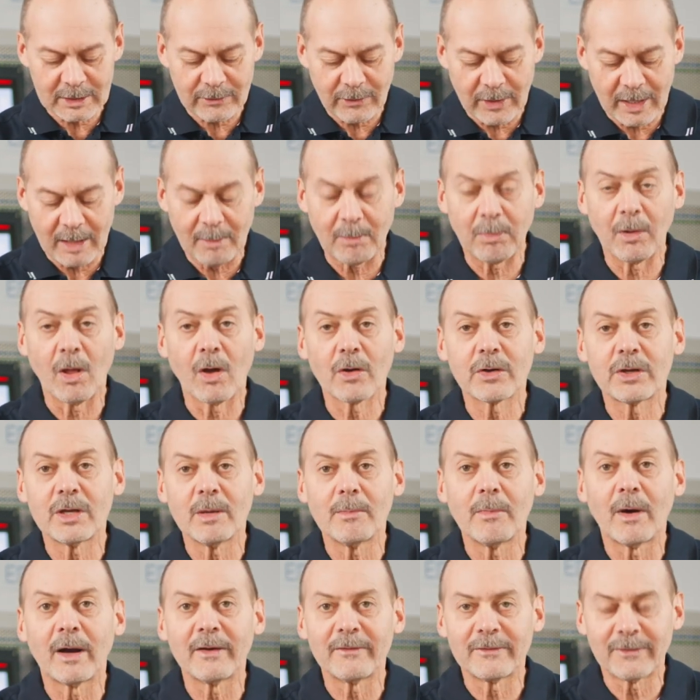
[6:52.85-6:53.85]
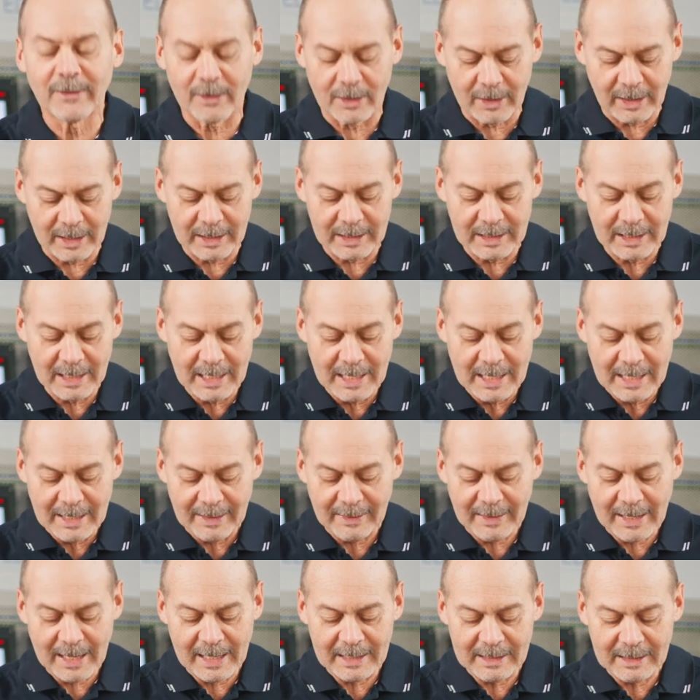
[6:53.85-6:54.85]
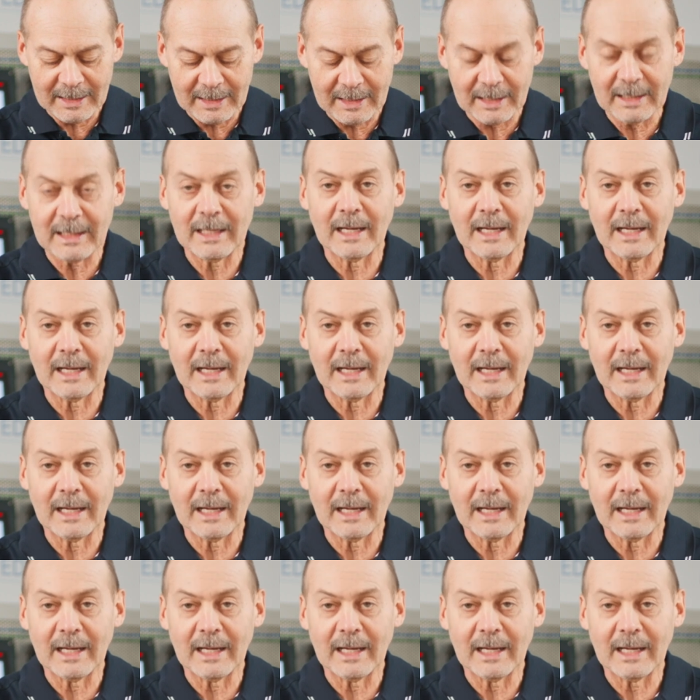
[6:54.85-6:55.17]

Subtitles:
thread a block, you might find that,